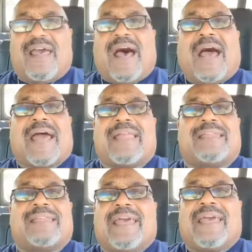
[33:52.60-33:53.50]
I need
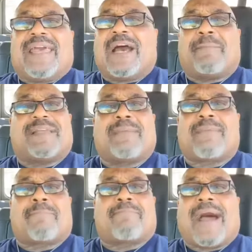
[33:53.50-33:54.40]
to help me keep
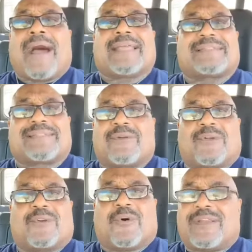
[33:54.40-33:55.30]
my mind still on
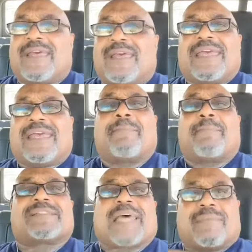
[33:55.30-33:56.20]
you, Lord. Help me
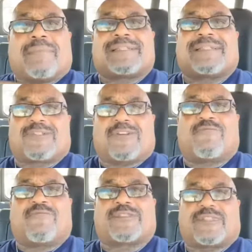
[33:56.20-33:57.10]
stop listening to the
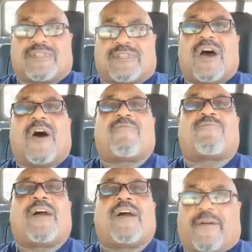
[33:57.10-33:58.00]
voices of
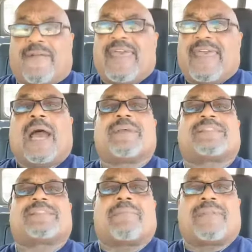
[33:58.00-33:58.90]
failure. Help me
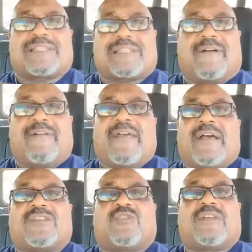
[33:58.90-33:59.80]
stop listening to
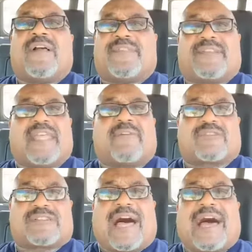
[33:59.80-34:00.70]
the
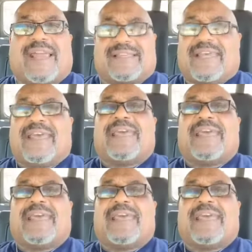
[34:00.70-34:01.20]
devil's lies.